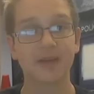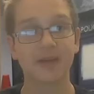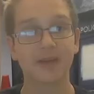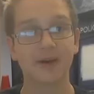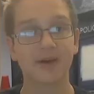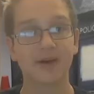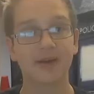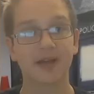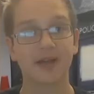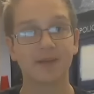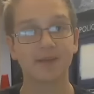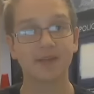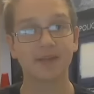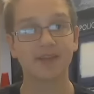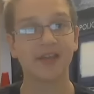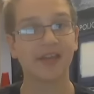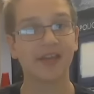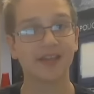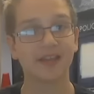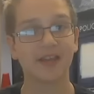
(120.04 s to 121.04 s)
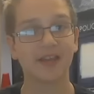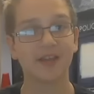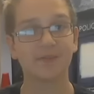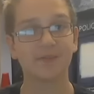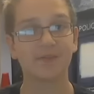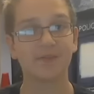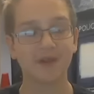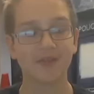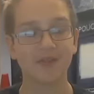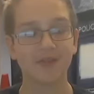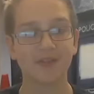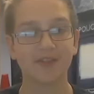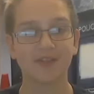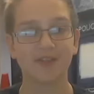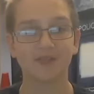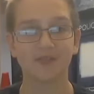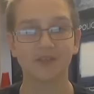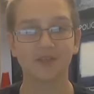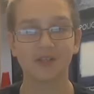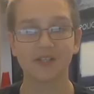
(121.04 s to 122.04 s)
out and I beat that game, Five Nights
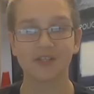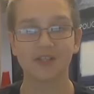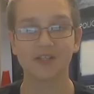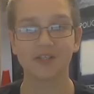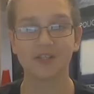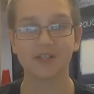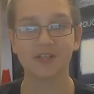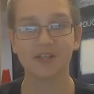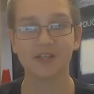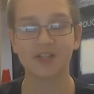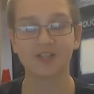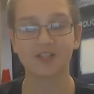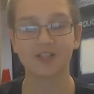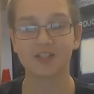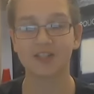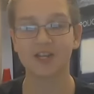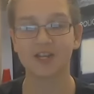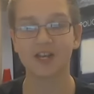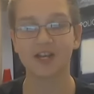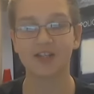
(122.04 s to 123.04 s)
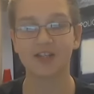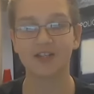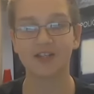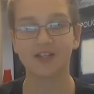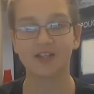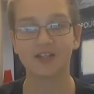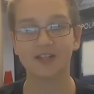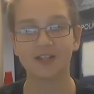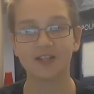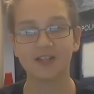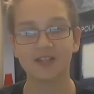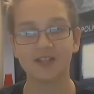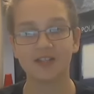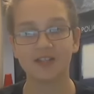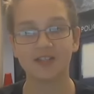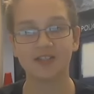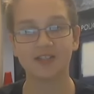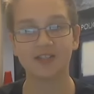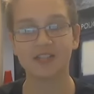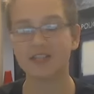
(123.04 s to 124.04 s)
at Freddy's just kind of
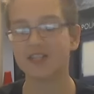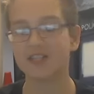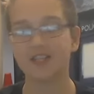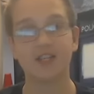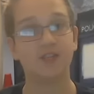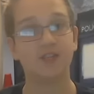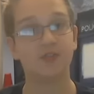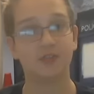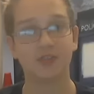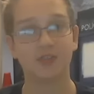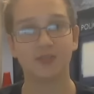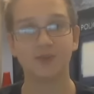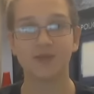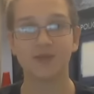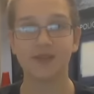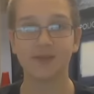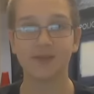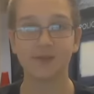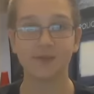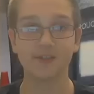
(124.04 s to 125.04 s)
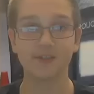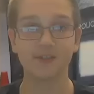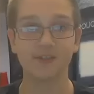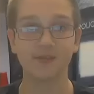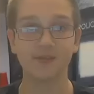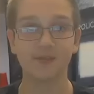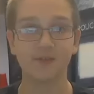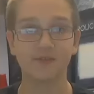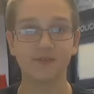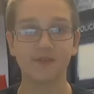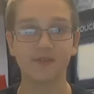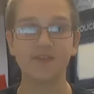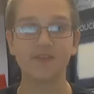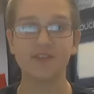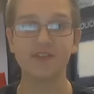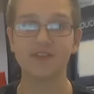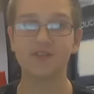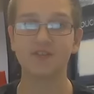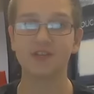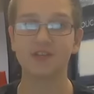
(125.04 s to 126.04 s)
didn't interest me that much anymore. Five
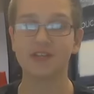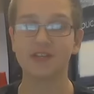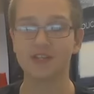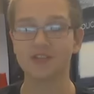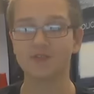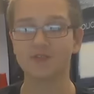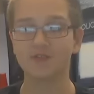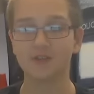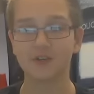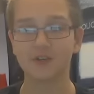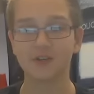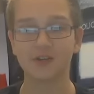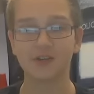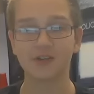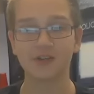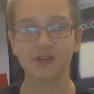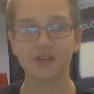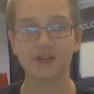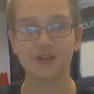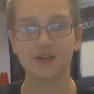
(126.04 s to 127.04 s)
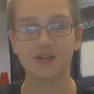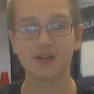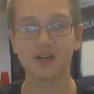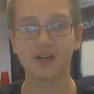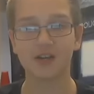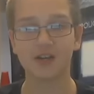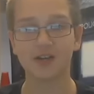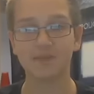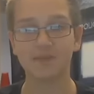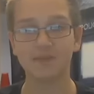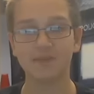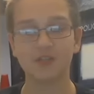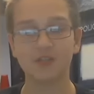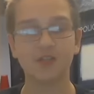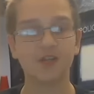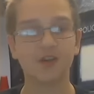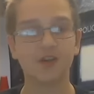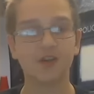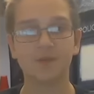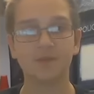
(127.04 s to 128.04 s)
Nights at Freddy's 4, um, you
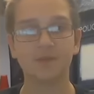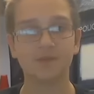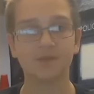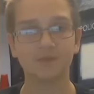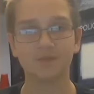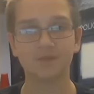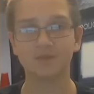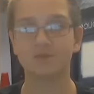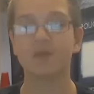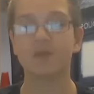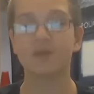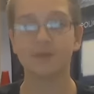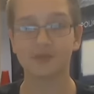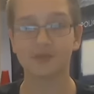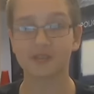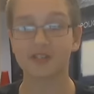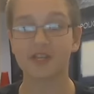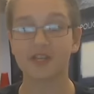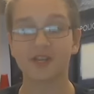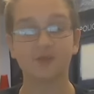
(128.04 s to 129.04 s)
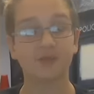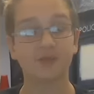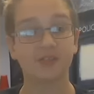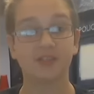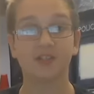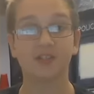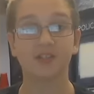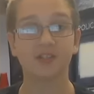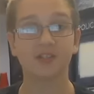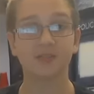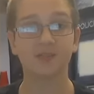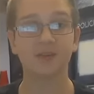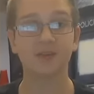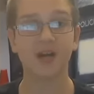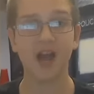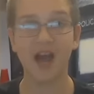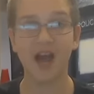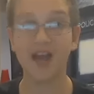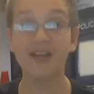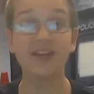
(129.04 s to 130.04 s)
know, people said was good, but
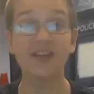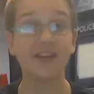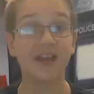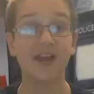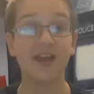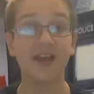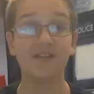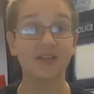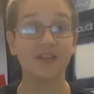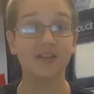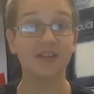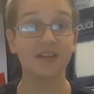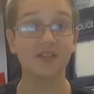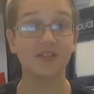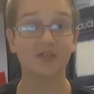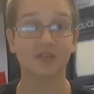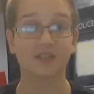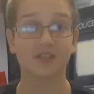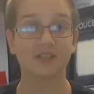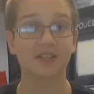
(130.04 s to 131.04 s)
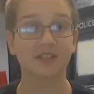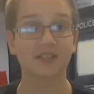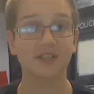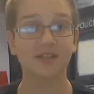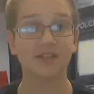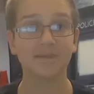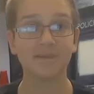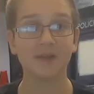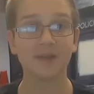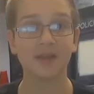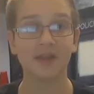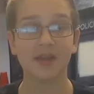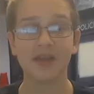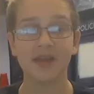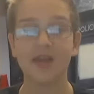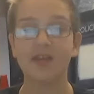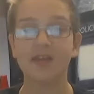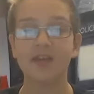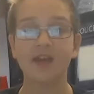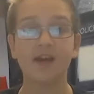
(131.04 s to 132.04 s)
I didn't have any interest in it.
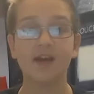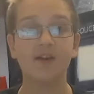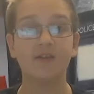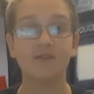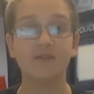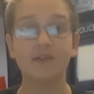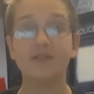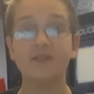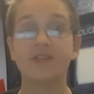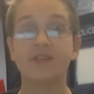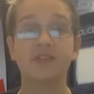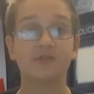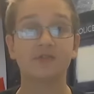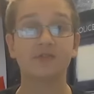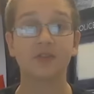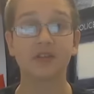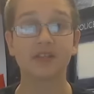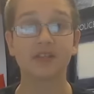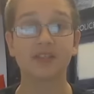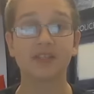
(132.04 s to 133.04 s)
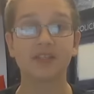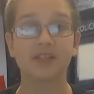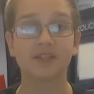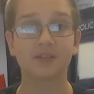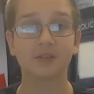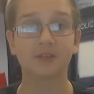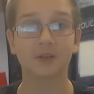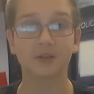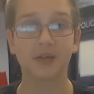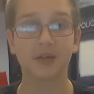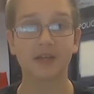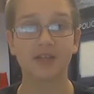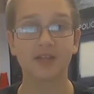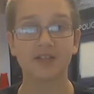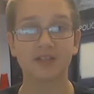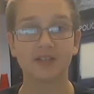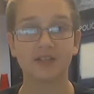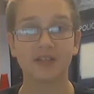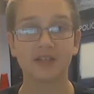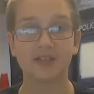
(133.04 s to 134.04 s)
And now Five Nights at Freddy's sister
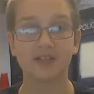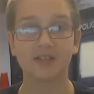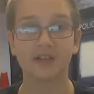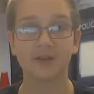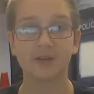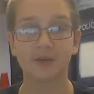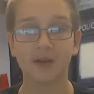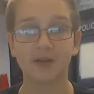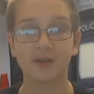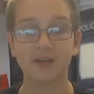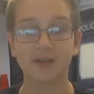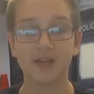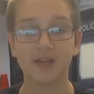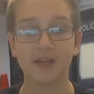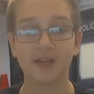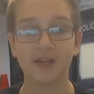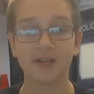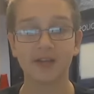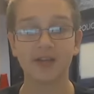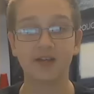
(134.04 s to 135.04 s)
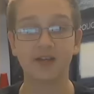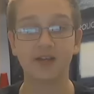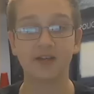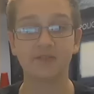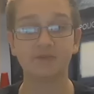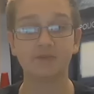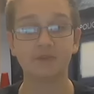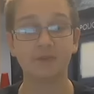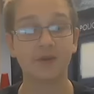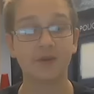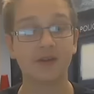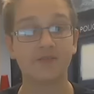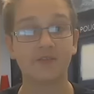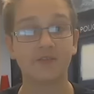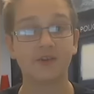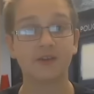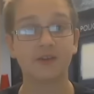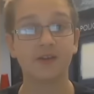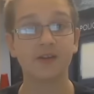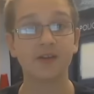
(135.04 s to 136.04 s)
location has come out, and uh, from what I've
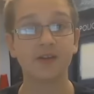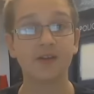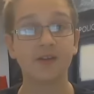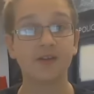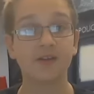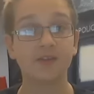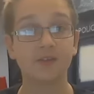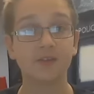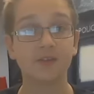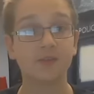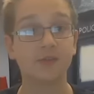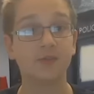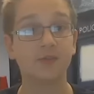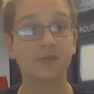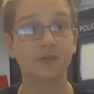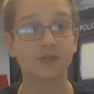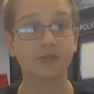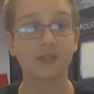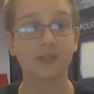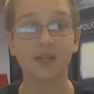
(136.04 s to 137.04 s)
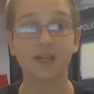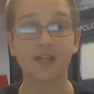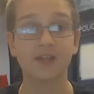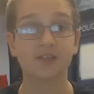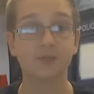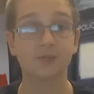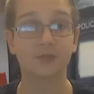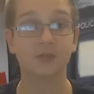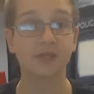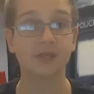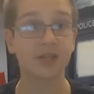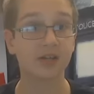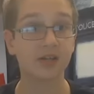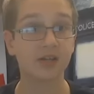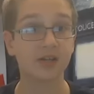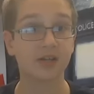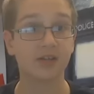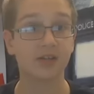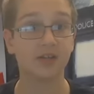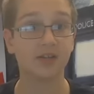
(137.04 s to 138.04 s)
heard, YouTubers say it's pretty
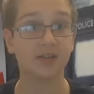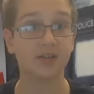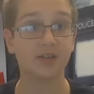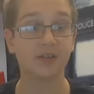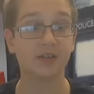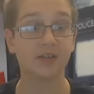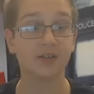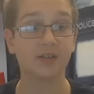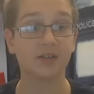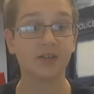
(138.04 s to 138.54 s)
good. So